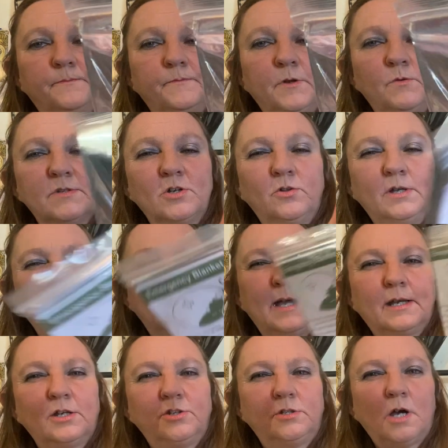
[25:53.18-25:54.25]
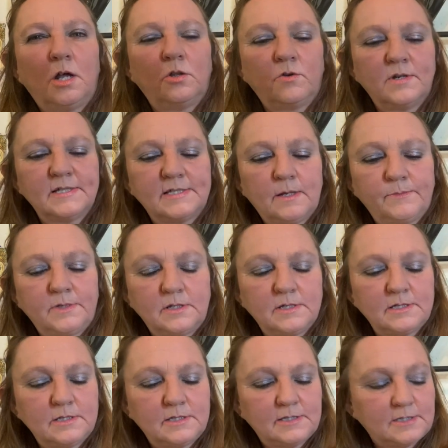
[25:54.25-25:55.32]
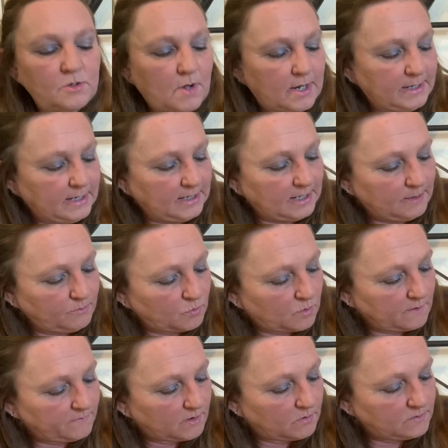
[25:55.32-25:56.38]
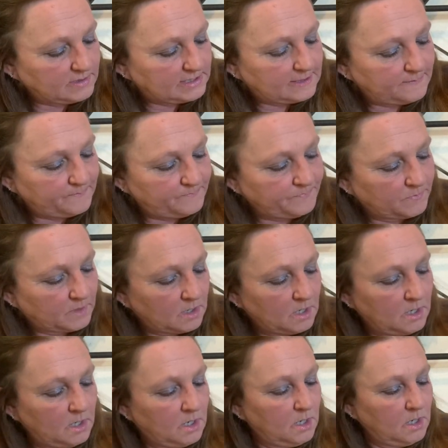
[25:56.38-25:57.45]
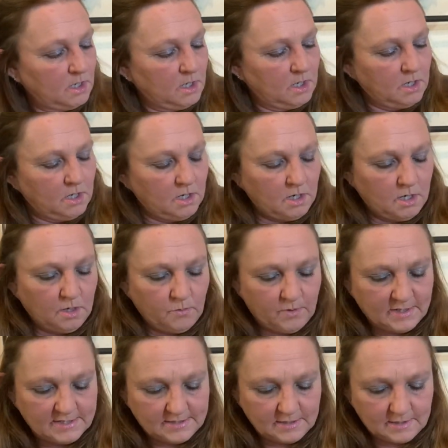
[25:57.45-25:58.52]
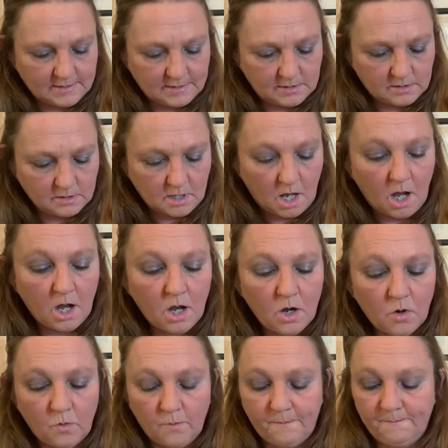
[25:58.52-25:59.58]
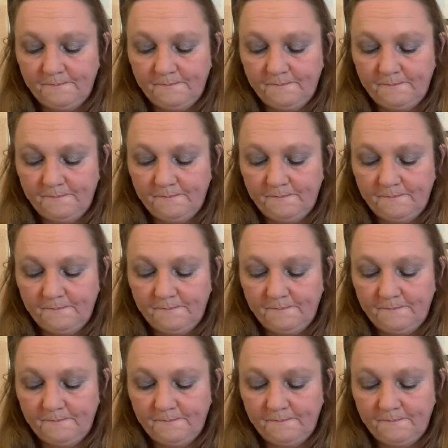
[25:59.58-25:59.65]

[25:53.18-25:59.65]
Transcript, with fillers: It was only like a dollar and something. So I need to get more of those. What is this? Oh,